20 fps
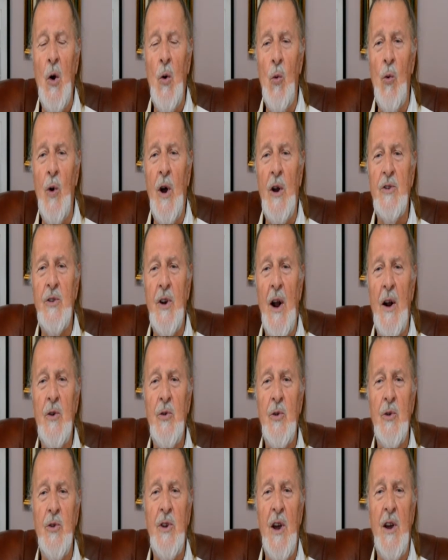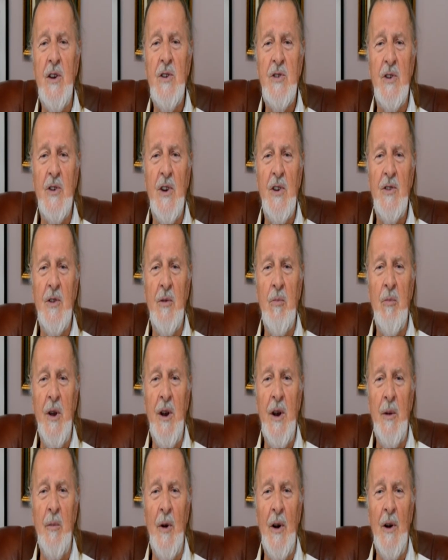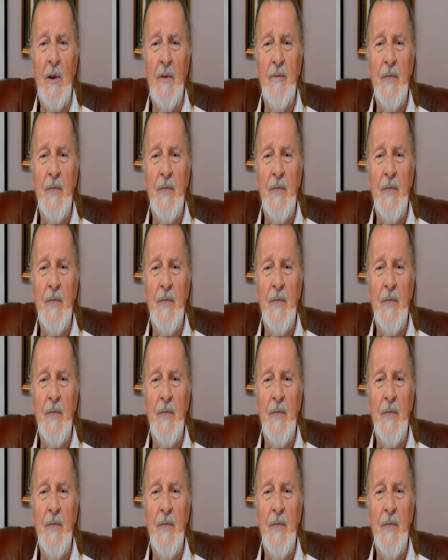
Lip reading: where trunk rotation is a minimal.